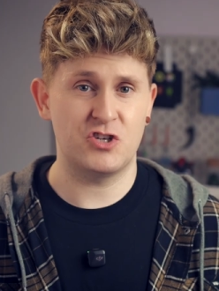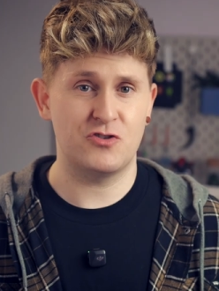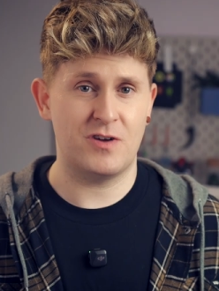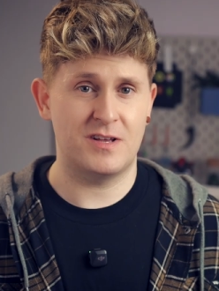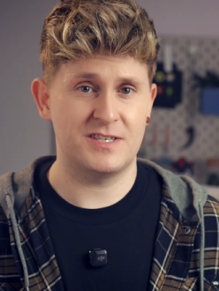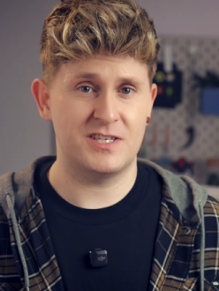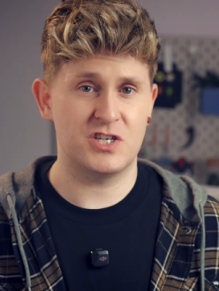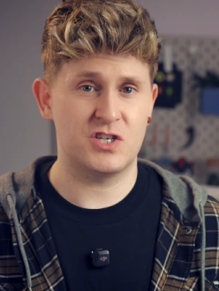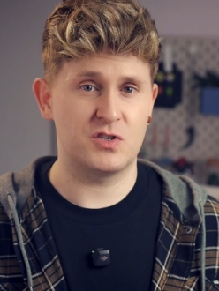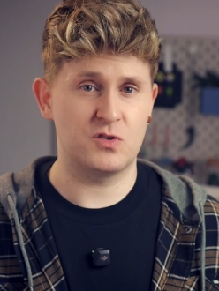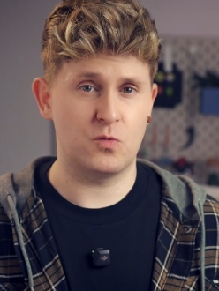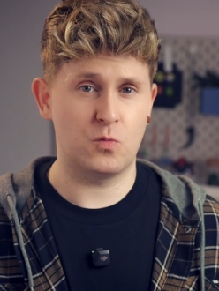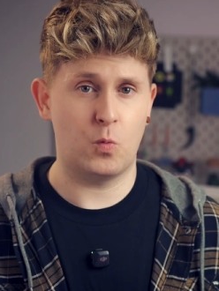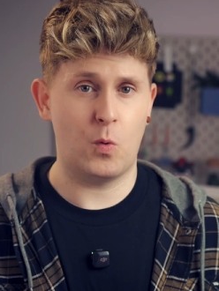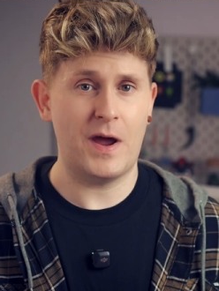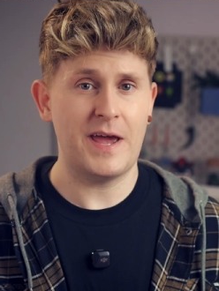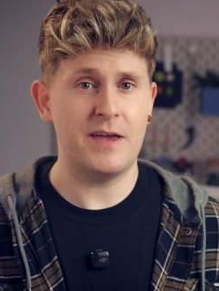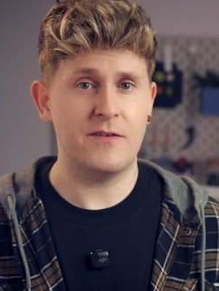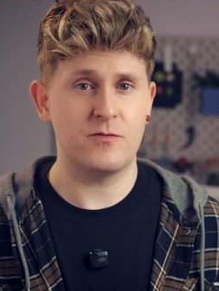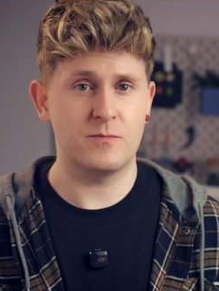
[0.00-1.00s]
transitioned
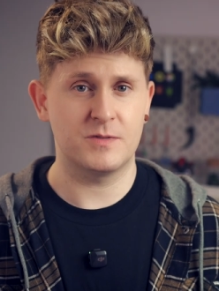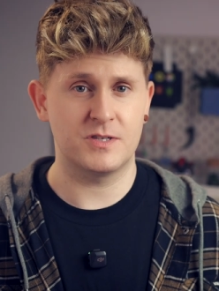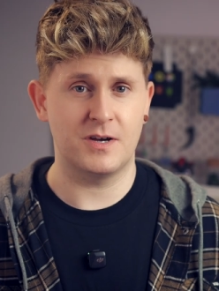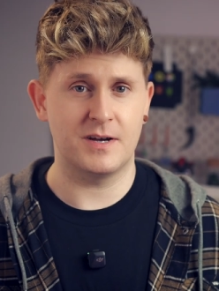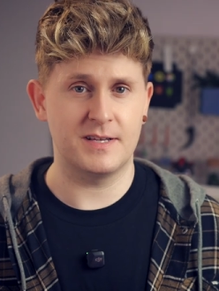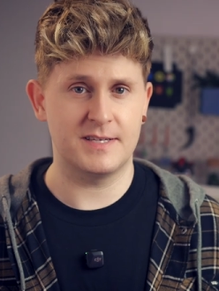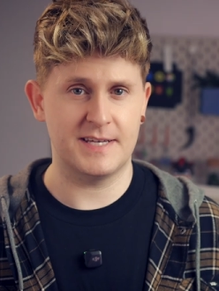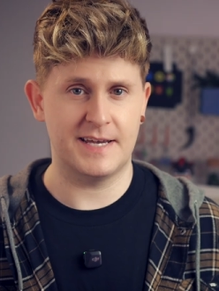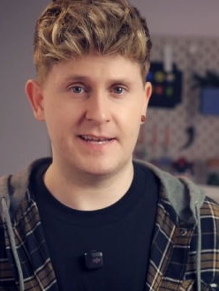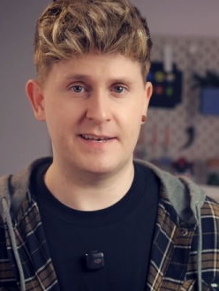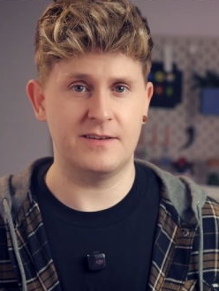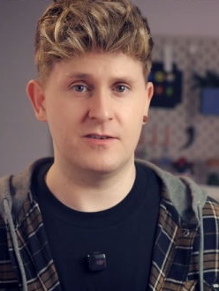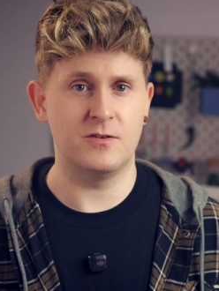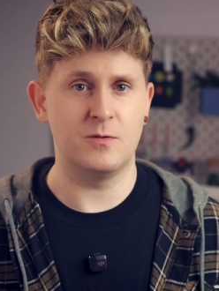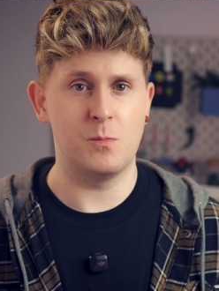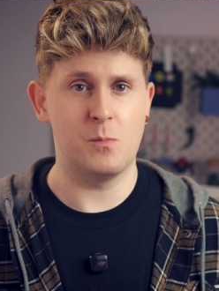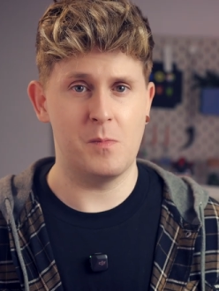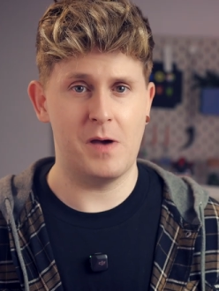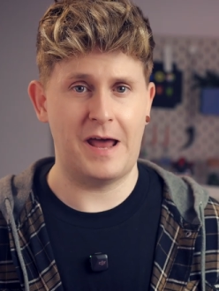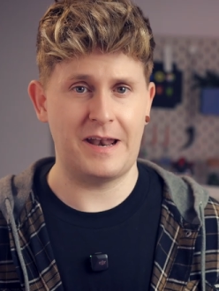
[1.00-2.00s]
away from
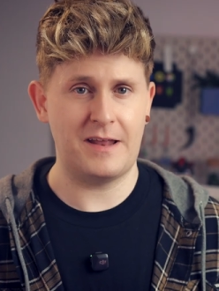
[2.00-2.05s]
titanium,